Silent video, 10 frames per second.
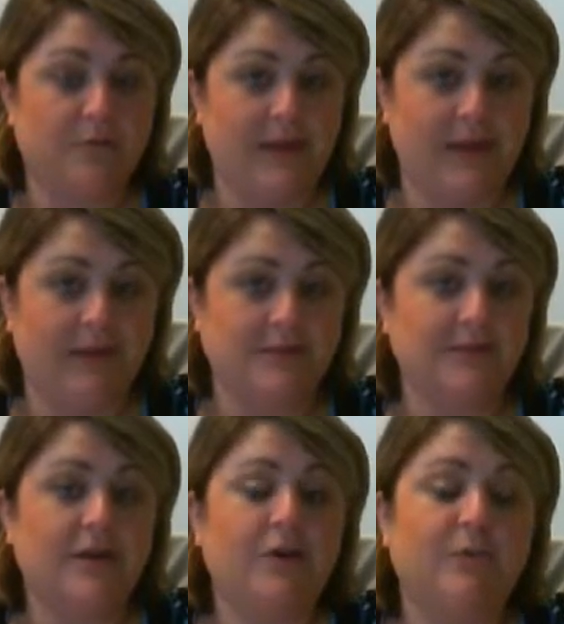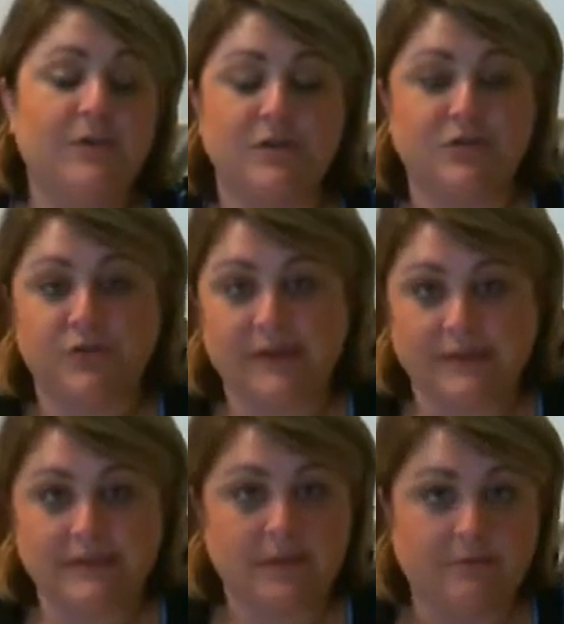means we just treat
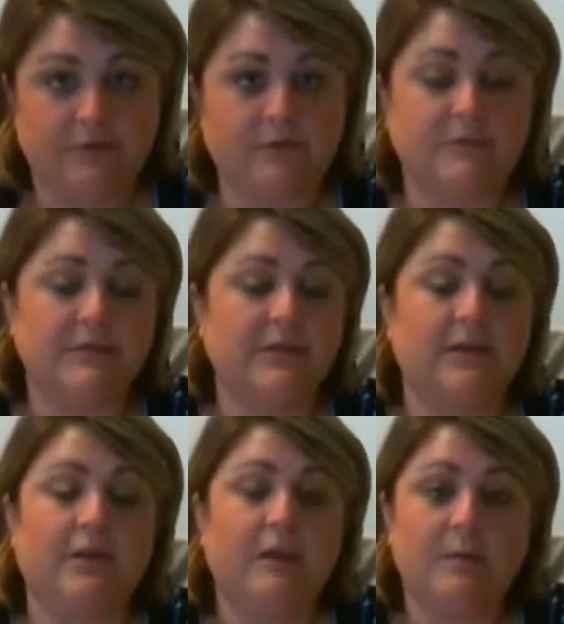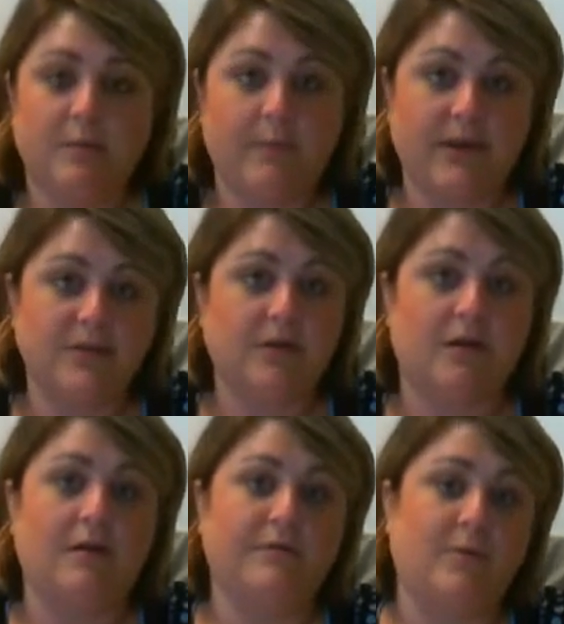the symptoms, keep the patient
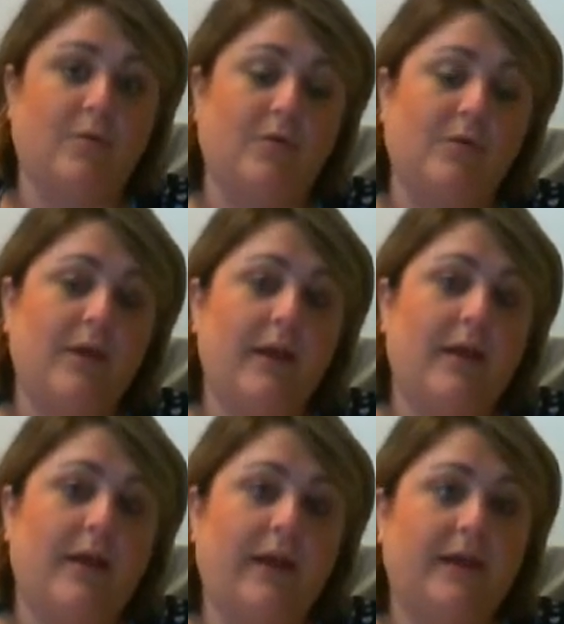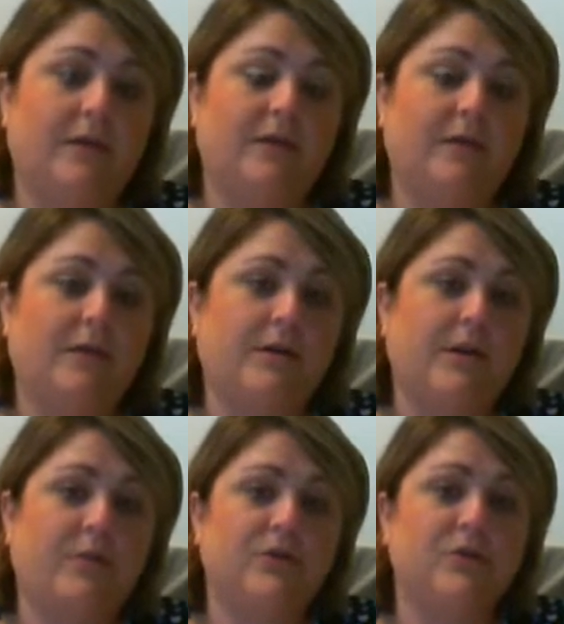comfortable, and
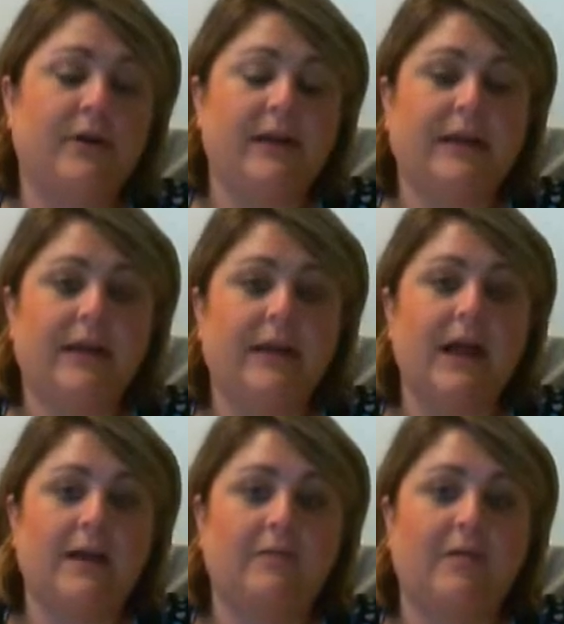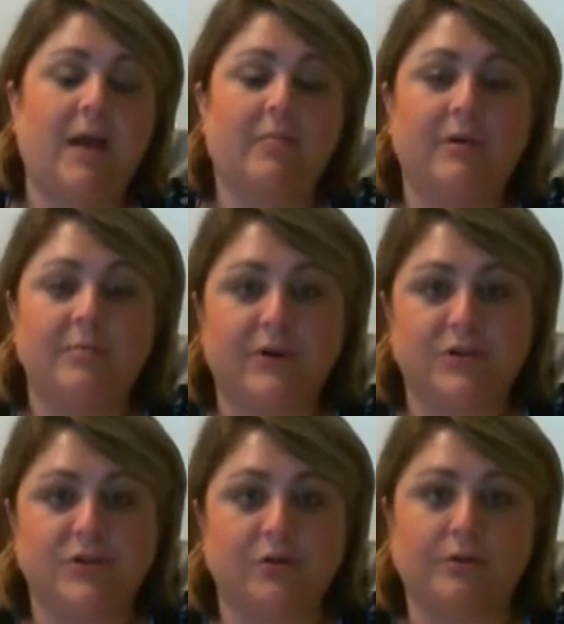we treat any kind of high blood
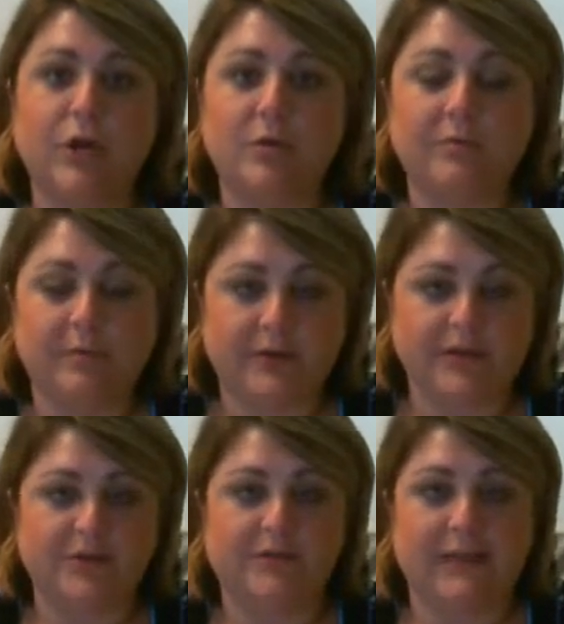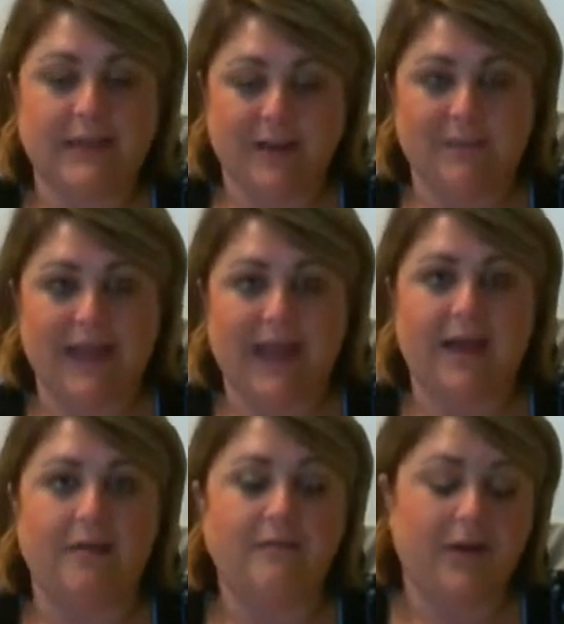pressure or low blood pressure that they may
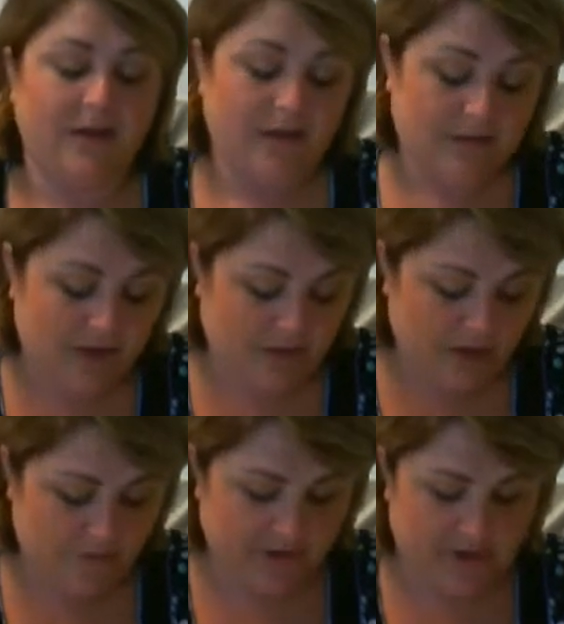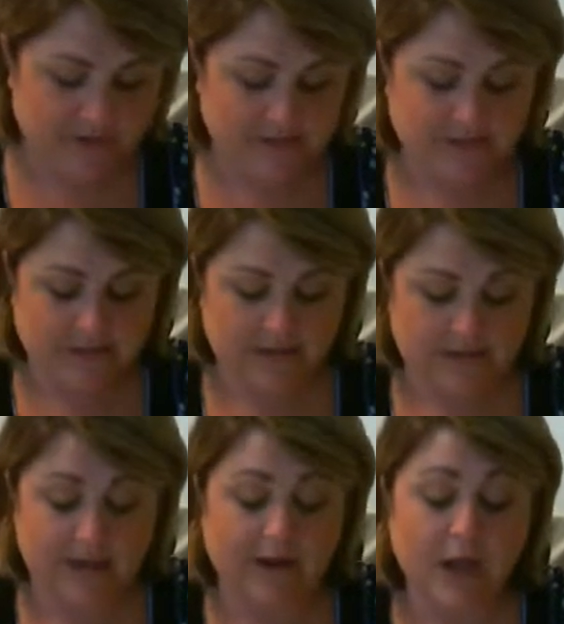have that accompanies it.
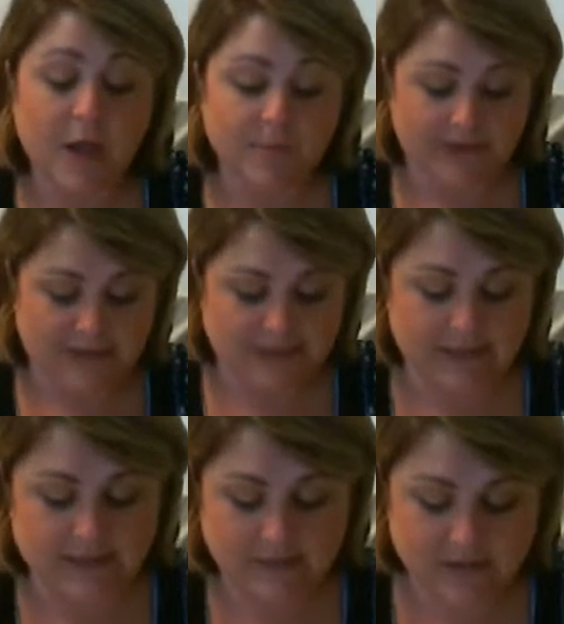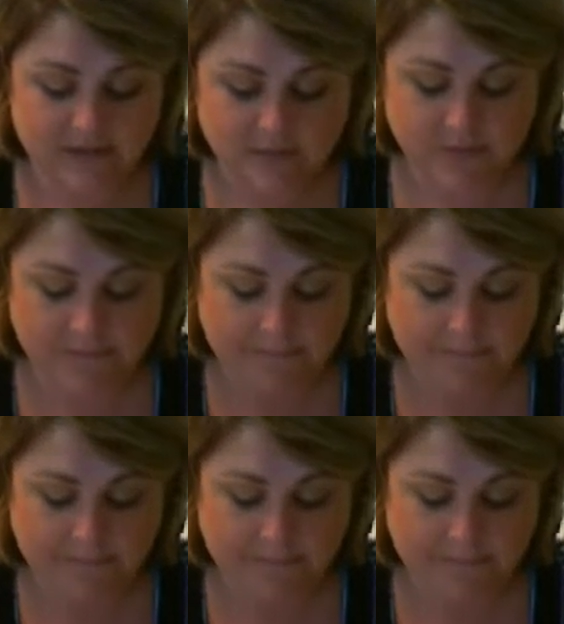Excuse me.